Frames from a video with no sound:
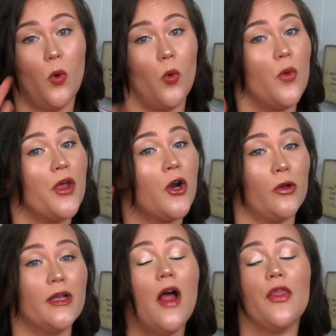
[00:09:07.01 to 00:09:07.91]
oh, the
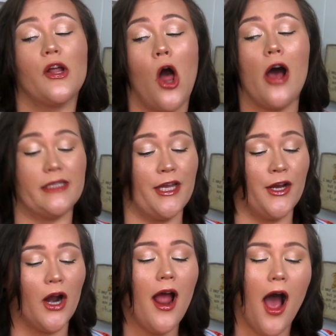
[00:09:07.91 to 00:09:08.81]
girl, the claw's
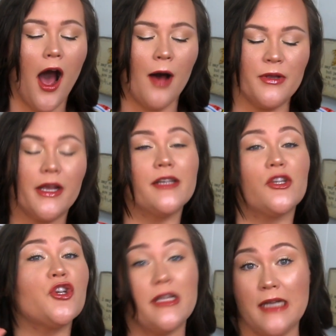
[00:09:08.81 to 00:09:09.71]
here, um,
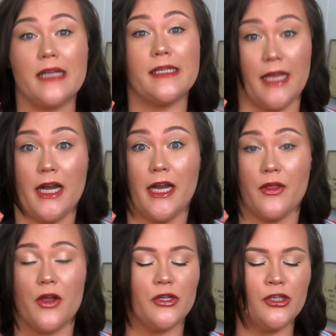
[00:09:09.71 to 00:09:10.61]
because she's not seeing it either.